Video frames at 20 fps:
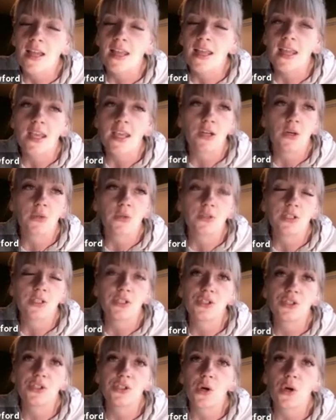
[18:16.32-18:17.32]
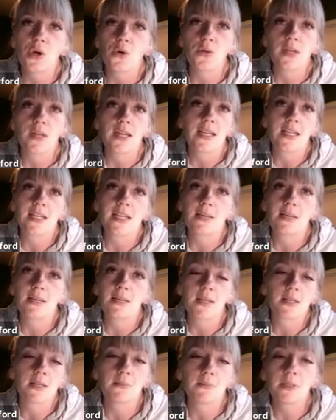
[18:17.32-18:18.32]
to show that it can
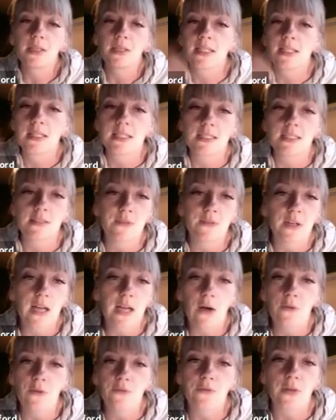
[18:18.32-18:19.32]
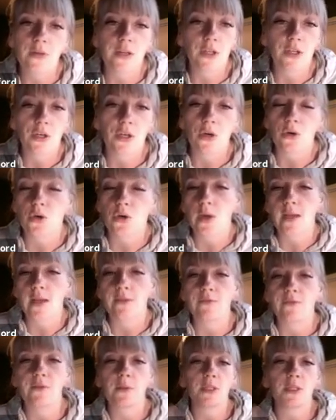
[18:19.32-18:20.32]
be a completely different outfit, going
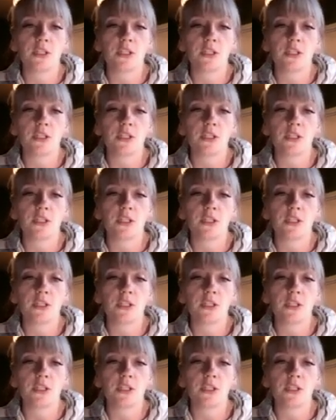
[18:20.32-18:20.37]
from the